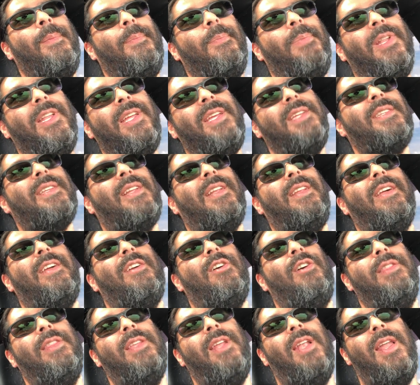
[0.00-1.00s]
please
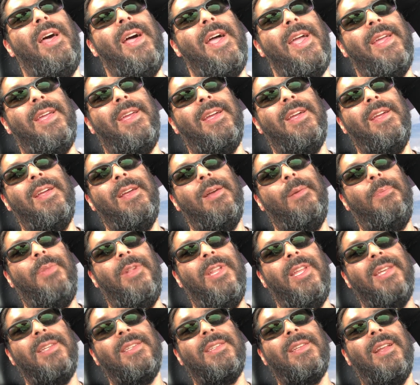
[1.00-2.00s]
click on the like,
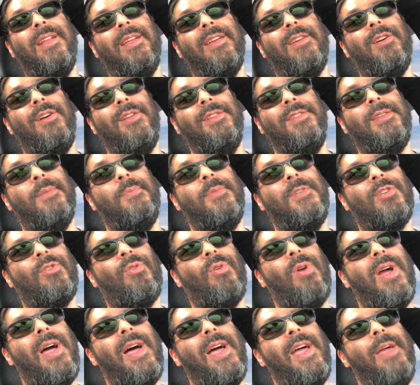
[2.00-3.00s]
please click on
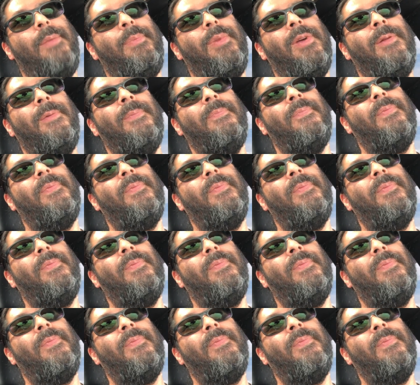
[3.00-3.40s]
subscribe.